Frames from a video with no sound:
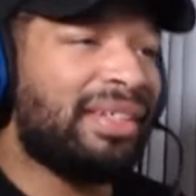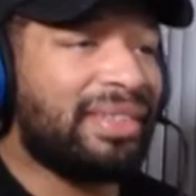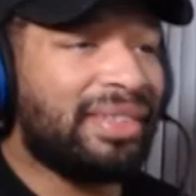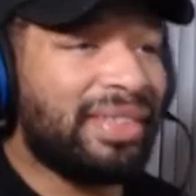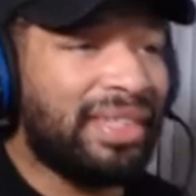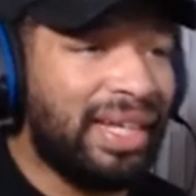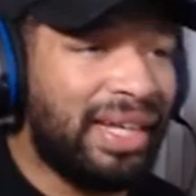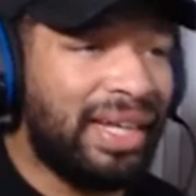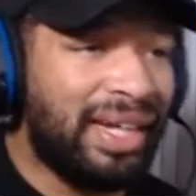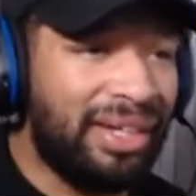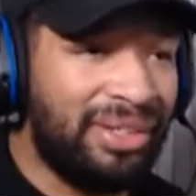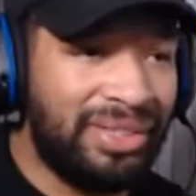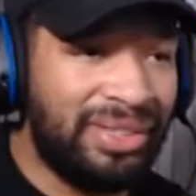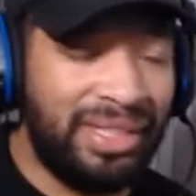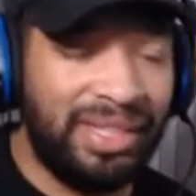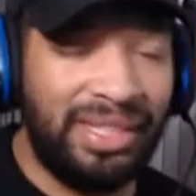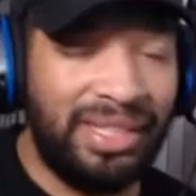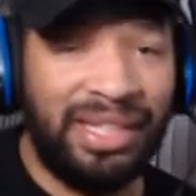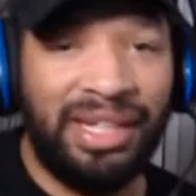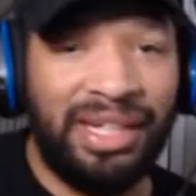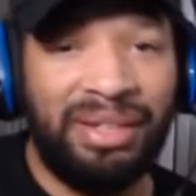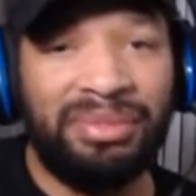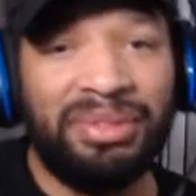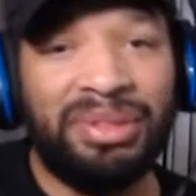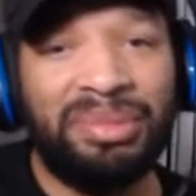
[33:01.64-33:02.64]
that out the
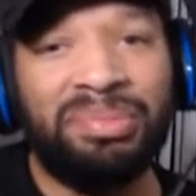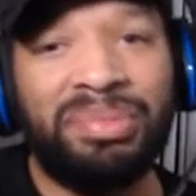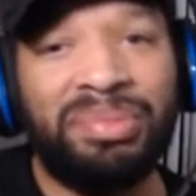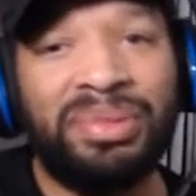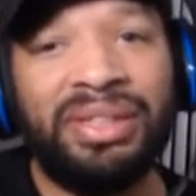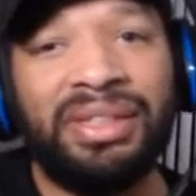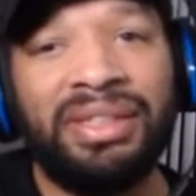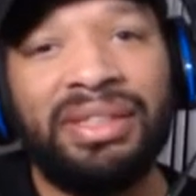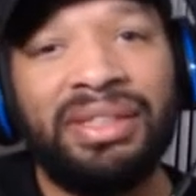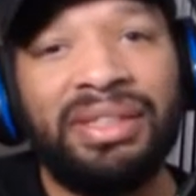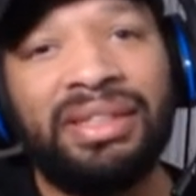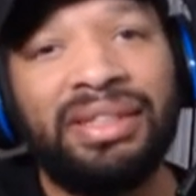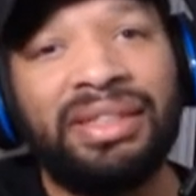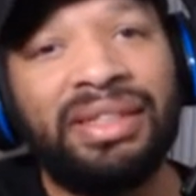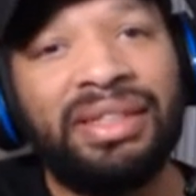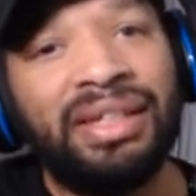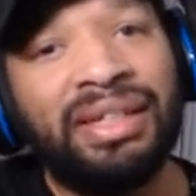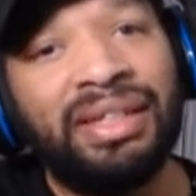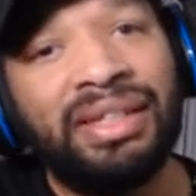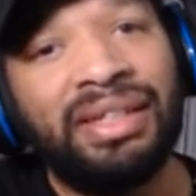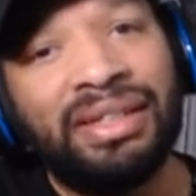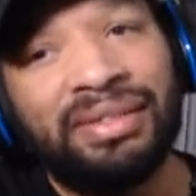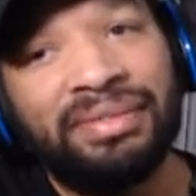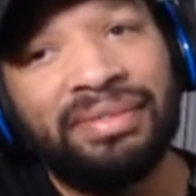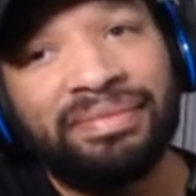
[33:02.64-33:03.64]
game completely,
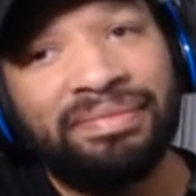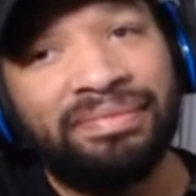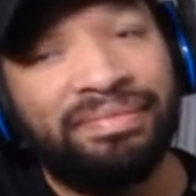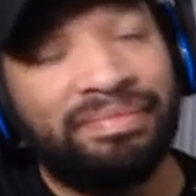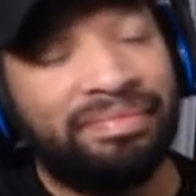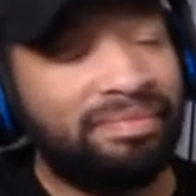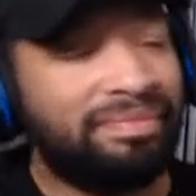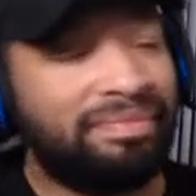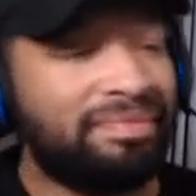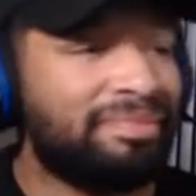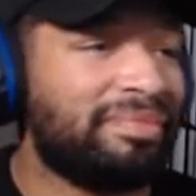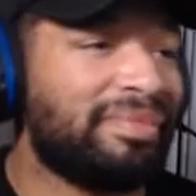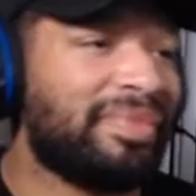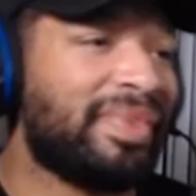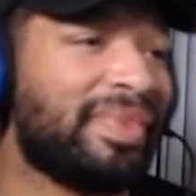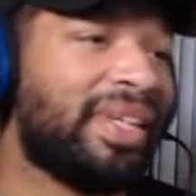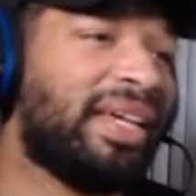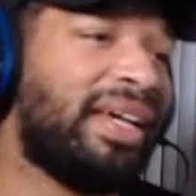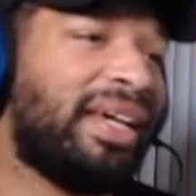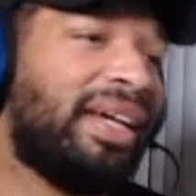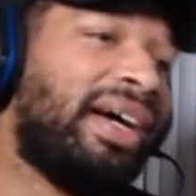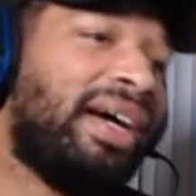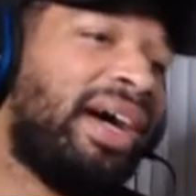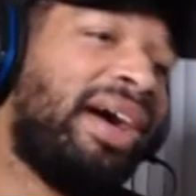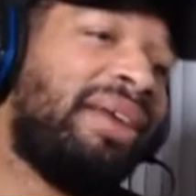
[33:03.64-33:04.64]

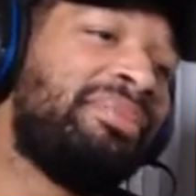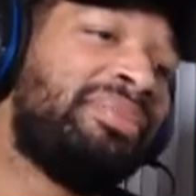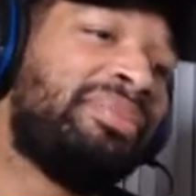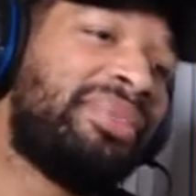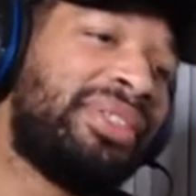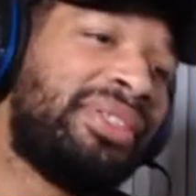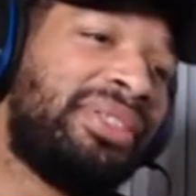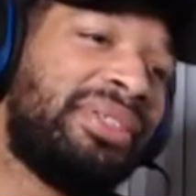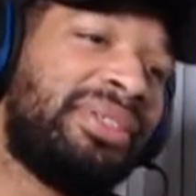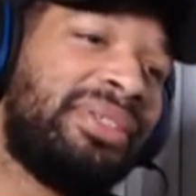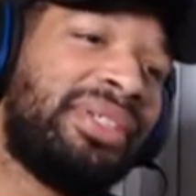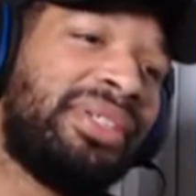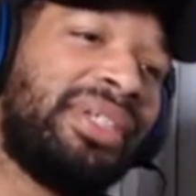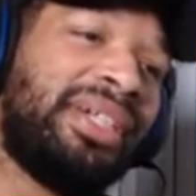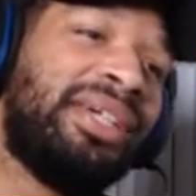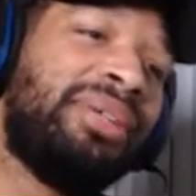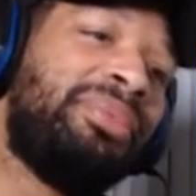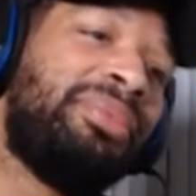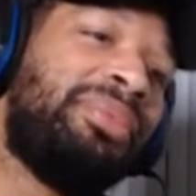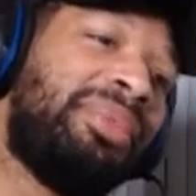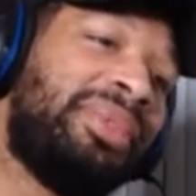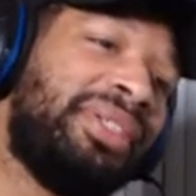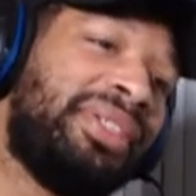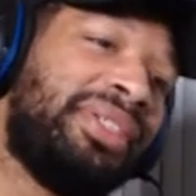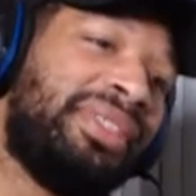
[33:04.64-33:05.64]
I'm sure it
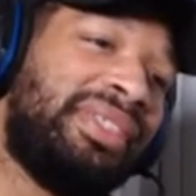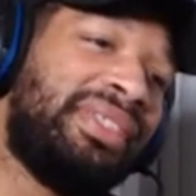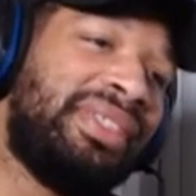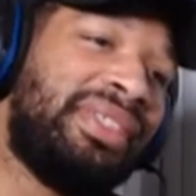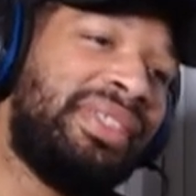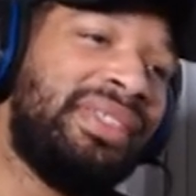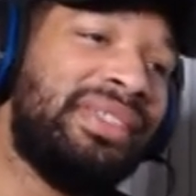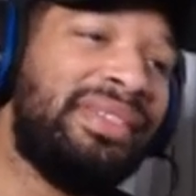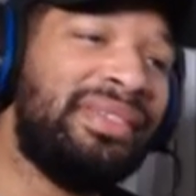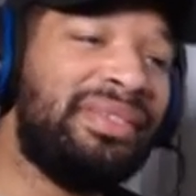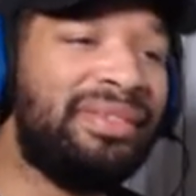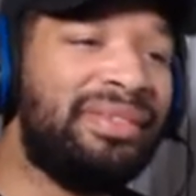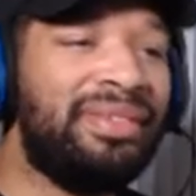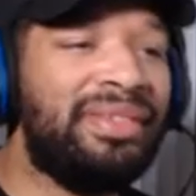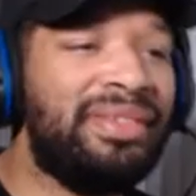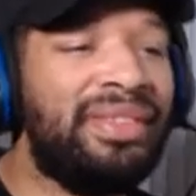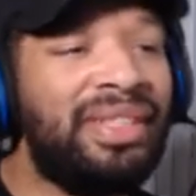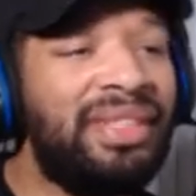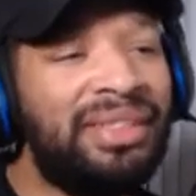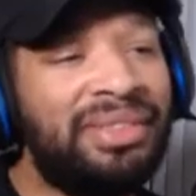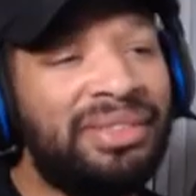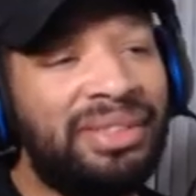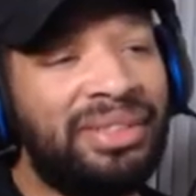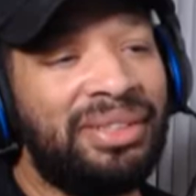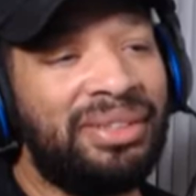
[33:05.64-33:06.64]
would, you
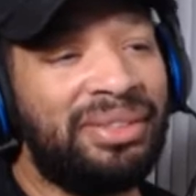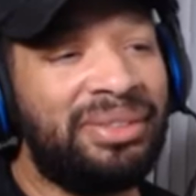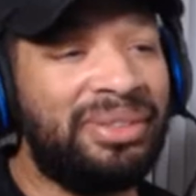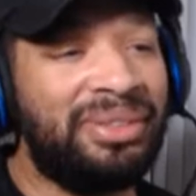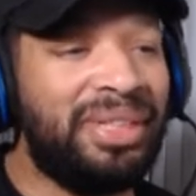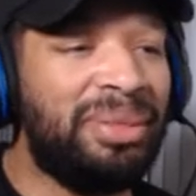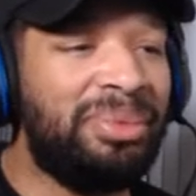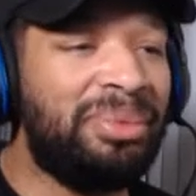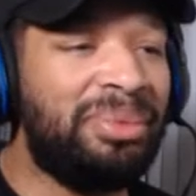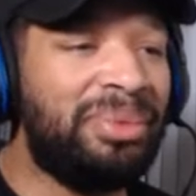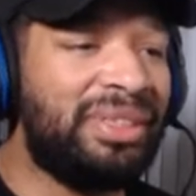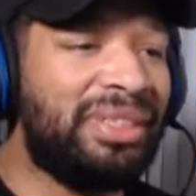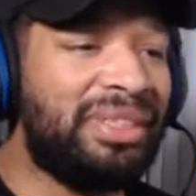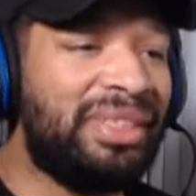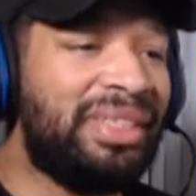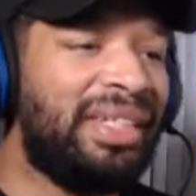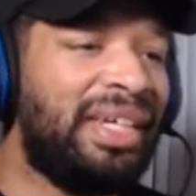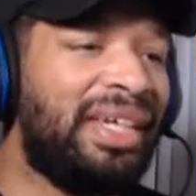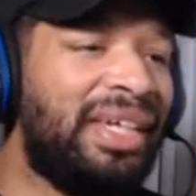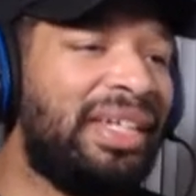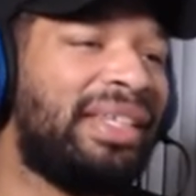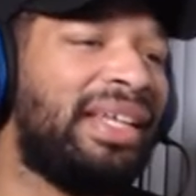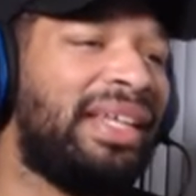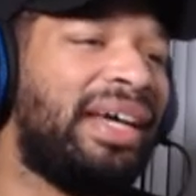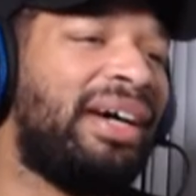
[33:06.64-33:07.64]
know, it would take
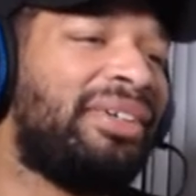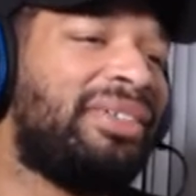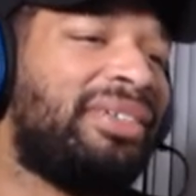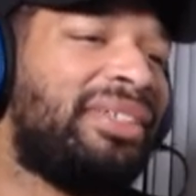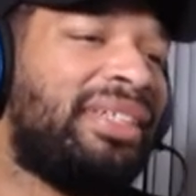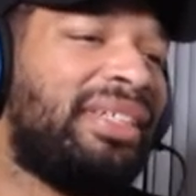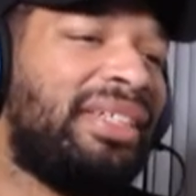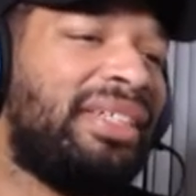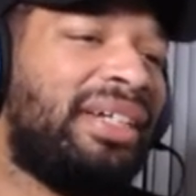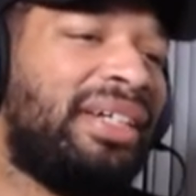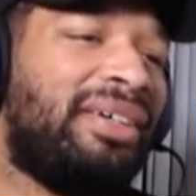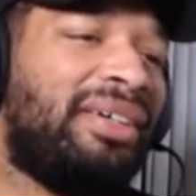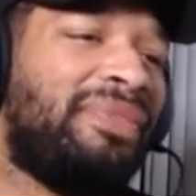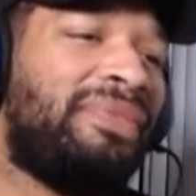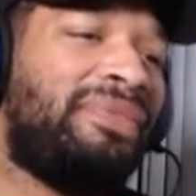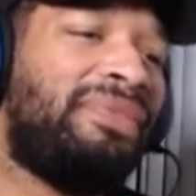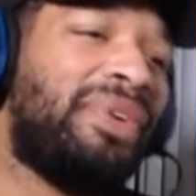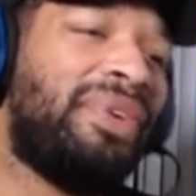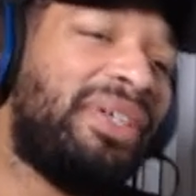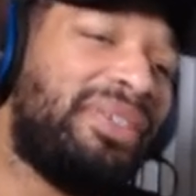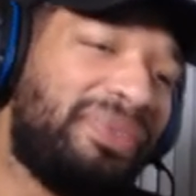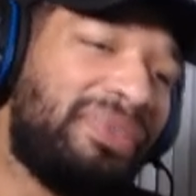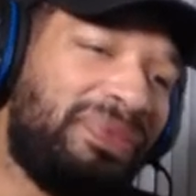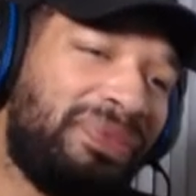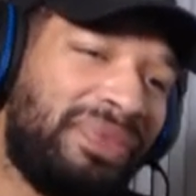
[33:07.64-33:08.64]
down the fun
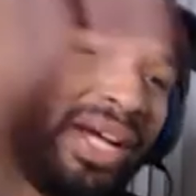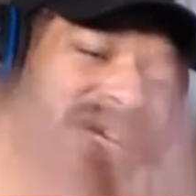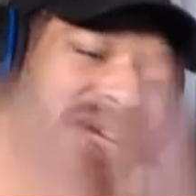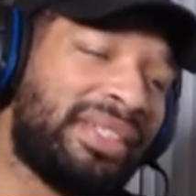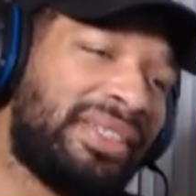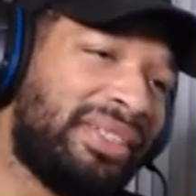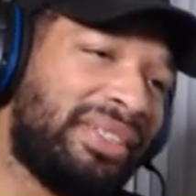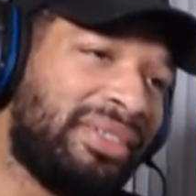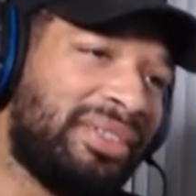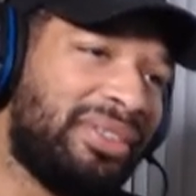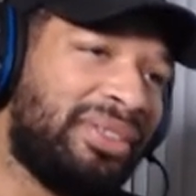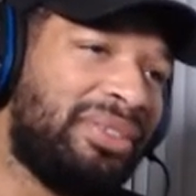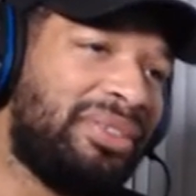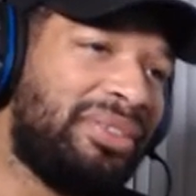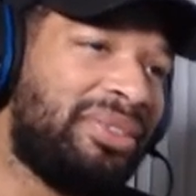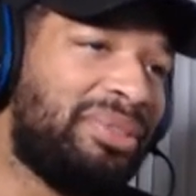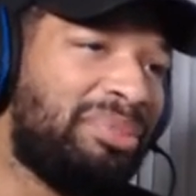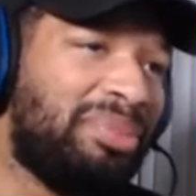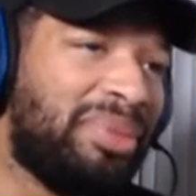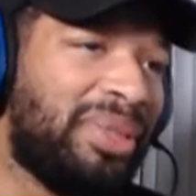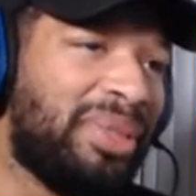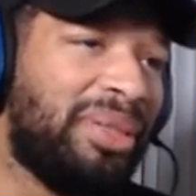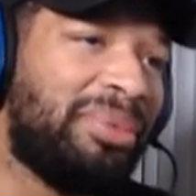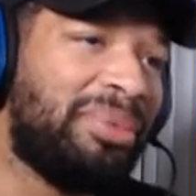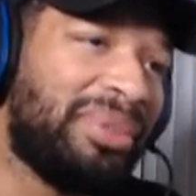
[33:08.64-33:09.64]
factor a little bit.
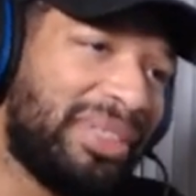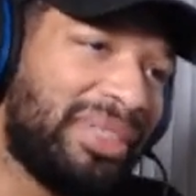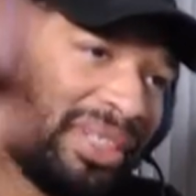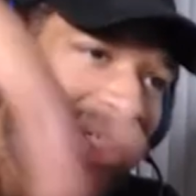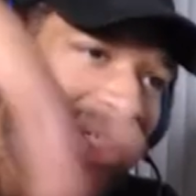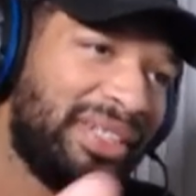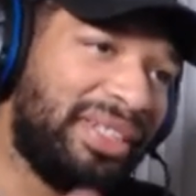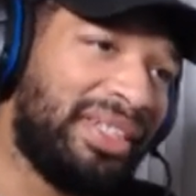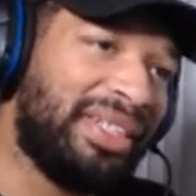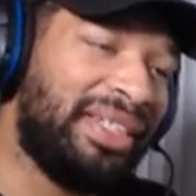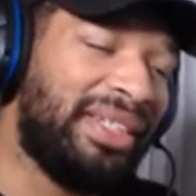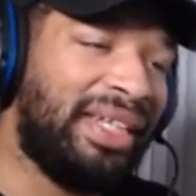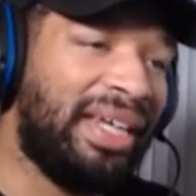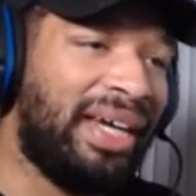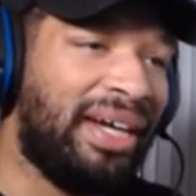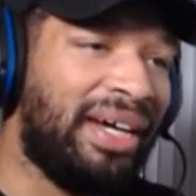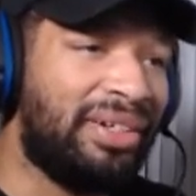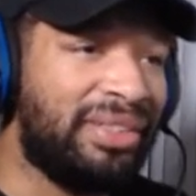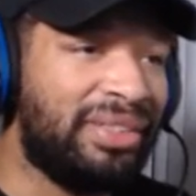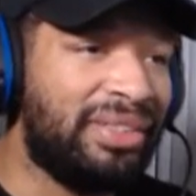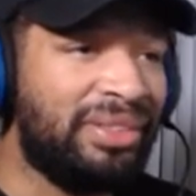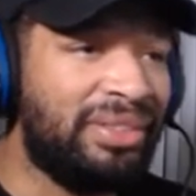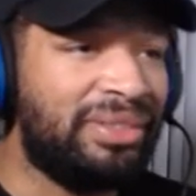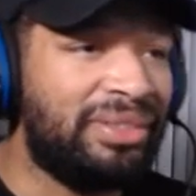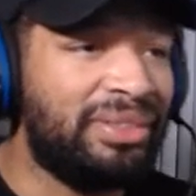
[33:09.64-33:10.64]
It would turn it down
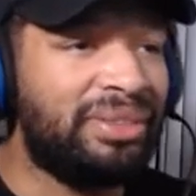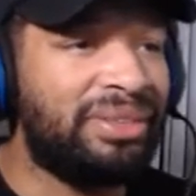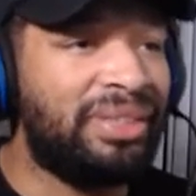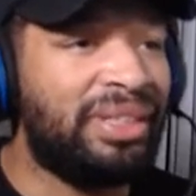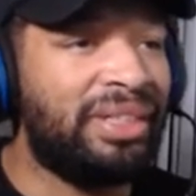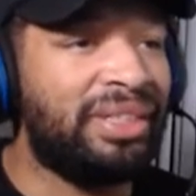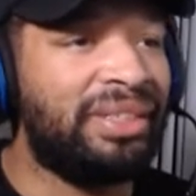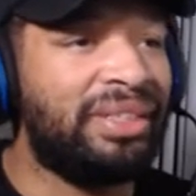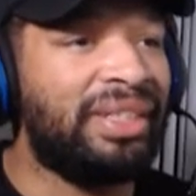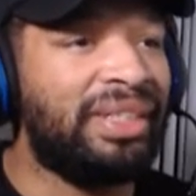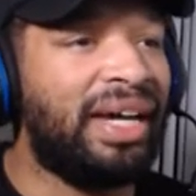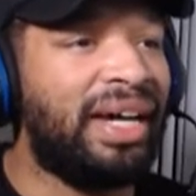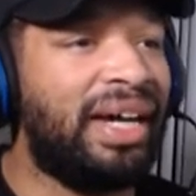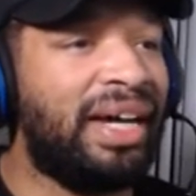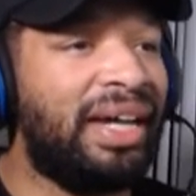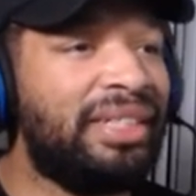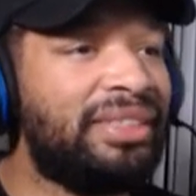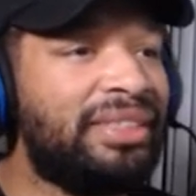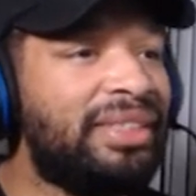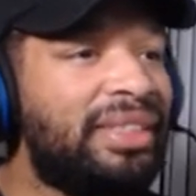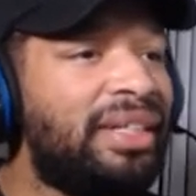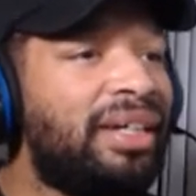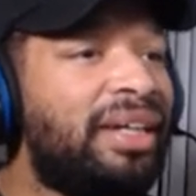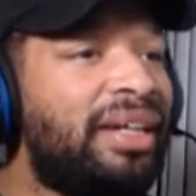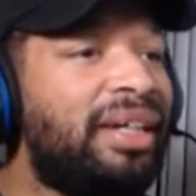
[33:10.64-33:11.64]
a notch.
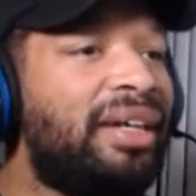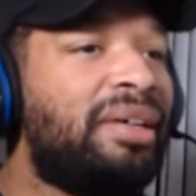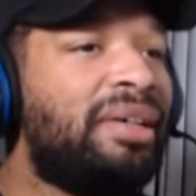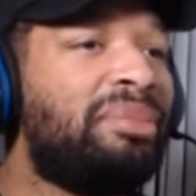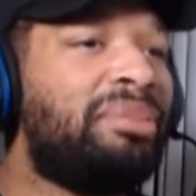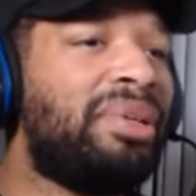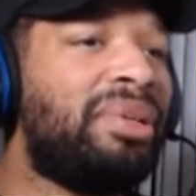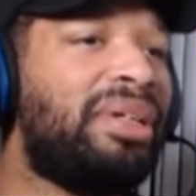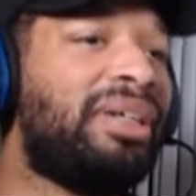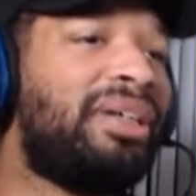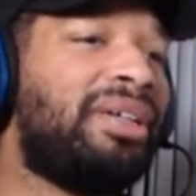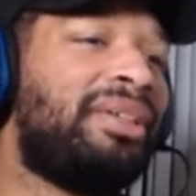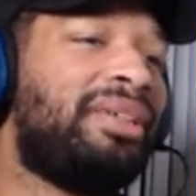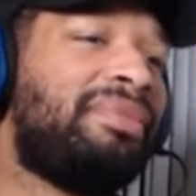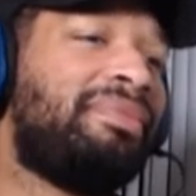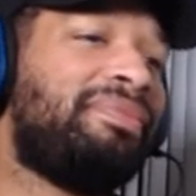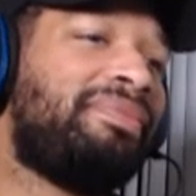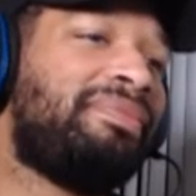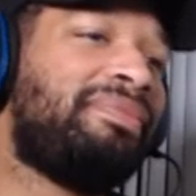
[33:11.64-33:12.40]
But all